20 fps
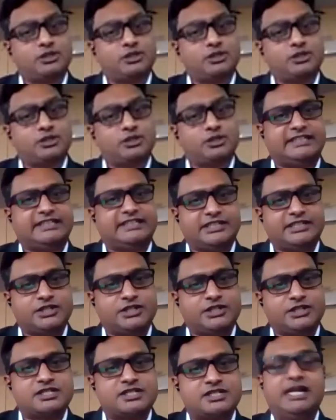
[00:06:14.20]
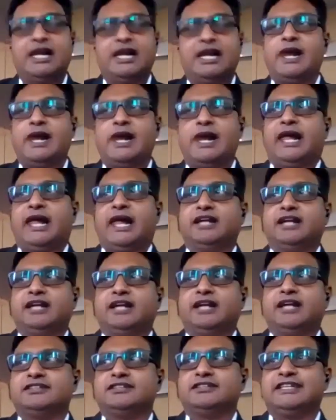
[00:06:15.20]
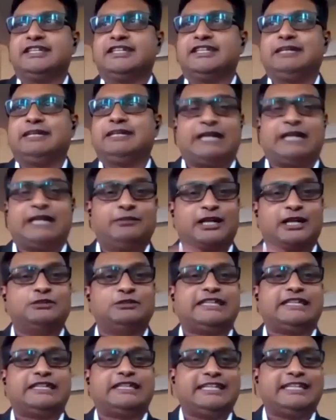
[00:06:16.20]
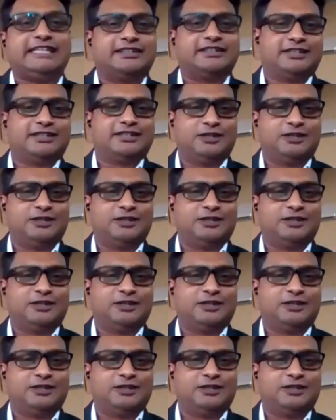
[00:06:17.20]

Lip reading: the teachers, and then it became a community movement.